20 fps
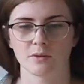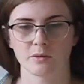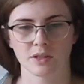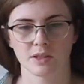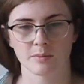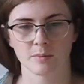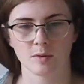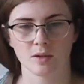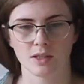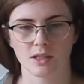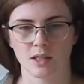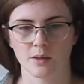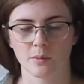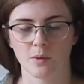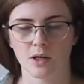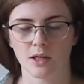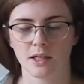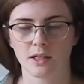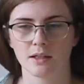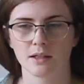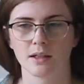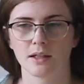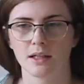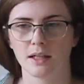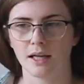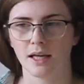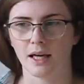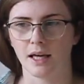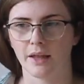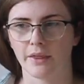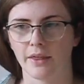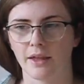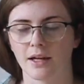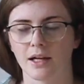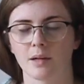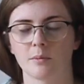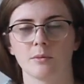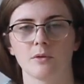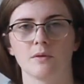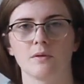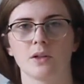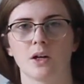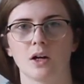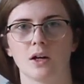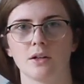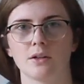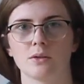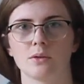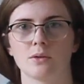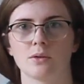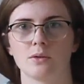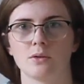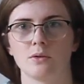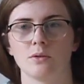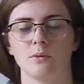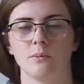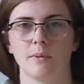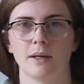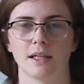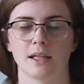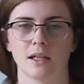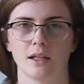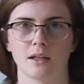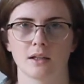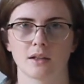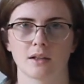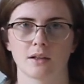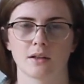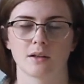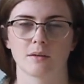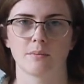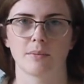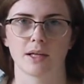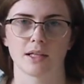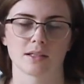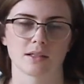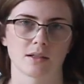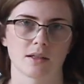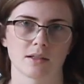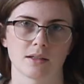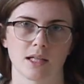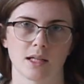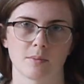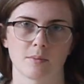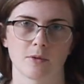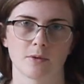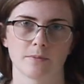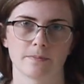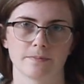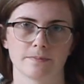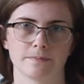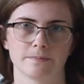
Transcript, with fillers: it was smooth as I wanted. And then I moved on to making the base of the table.